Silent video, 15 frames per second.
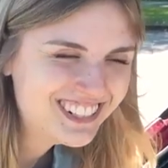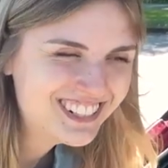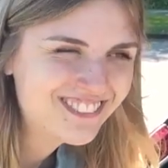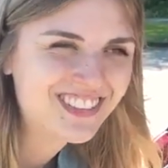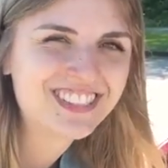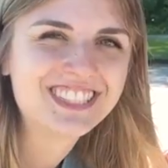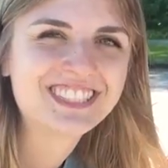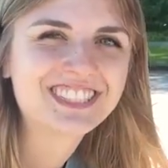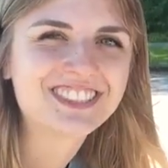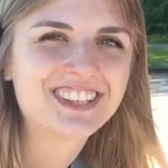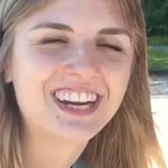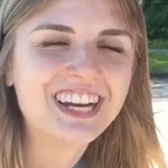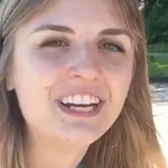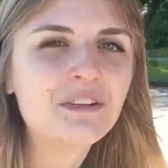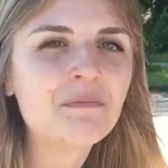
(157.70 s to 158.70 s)
which is
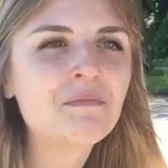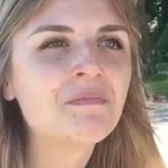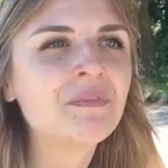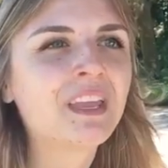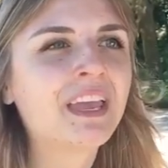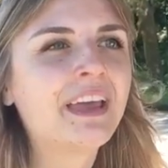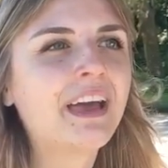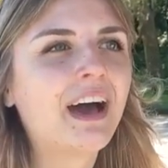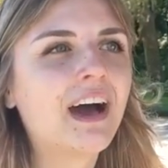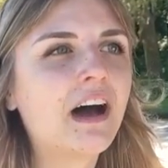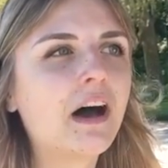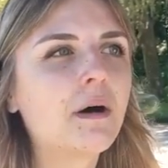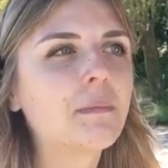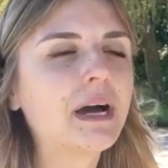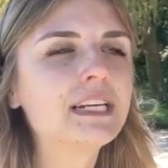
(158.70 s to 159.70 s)
great.
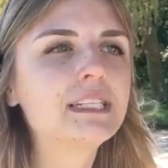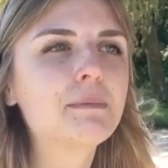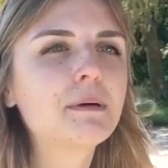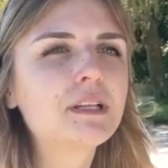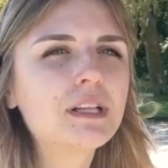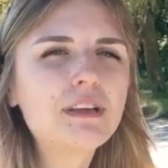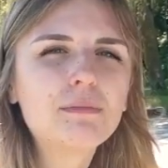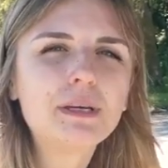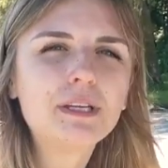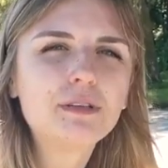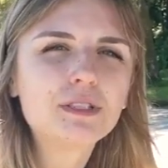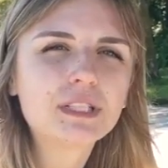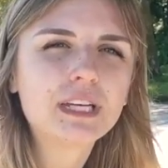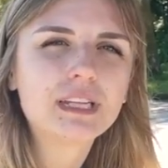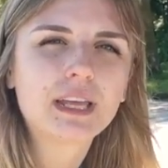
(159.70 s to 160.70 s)
I typically have been
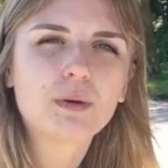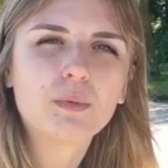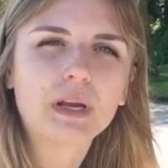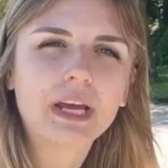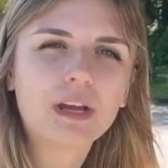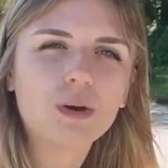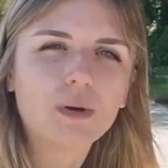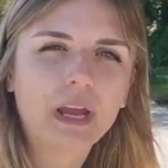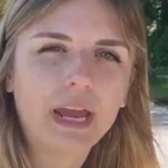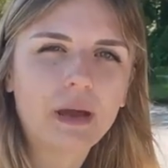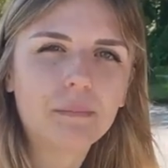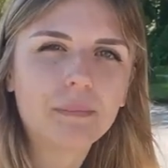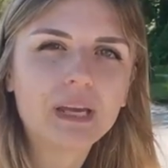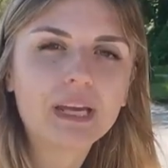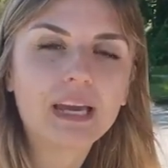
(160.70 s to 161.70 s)
using it like when I go
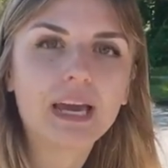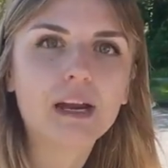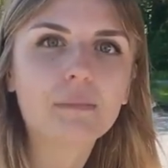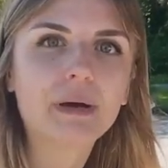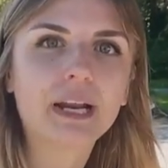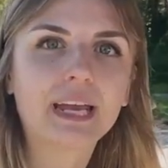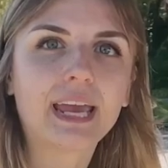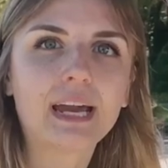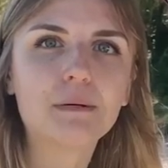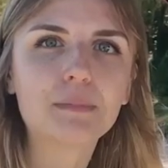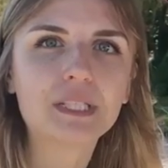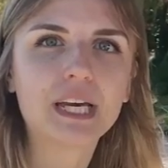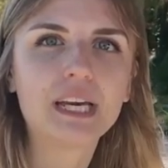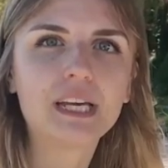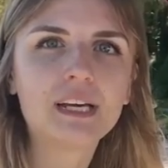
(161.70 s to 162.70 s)
camping and I'm at a
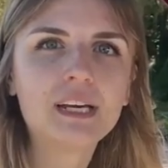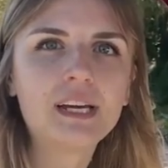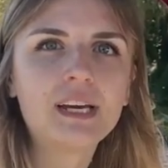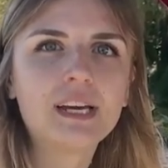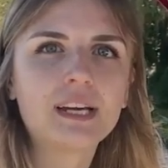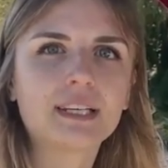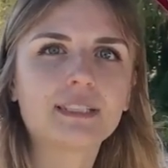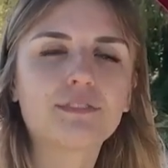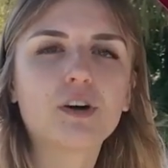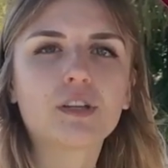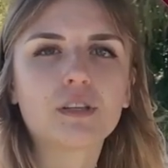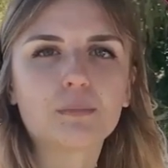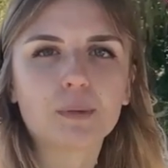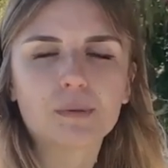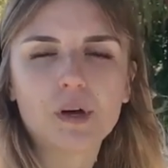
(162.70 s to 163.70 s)
campsite because I've got
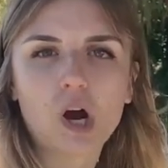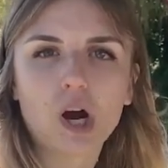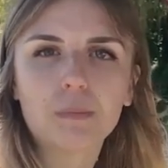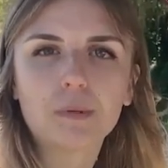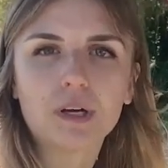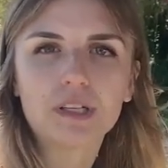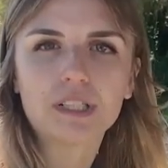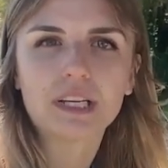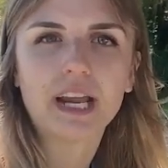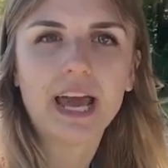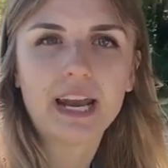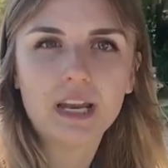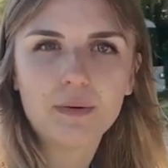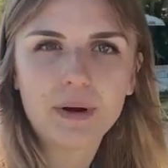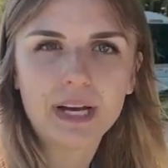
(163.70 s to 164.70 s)
the car plugged in
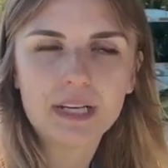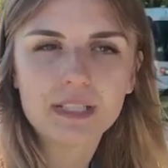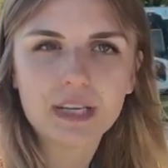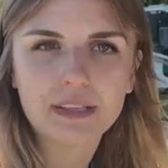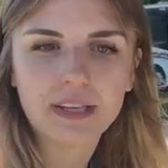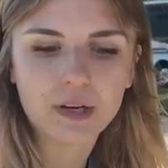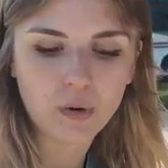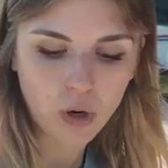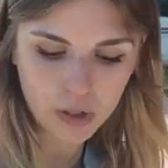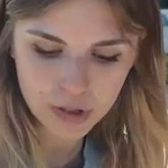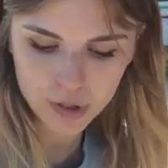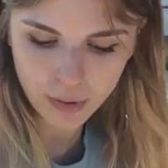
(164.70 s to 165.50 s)
anyways, and then you also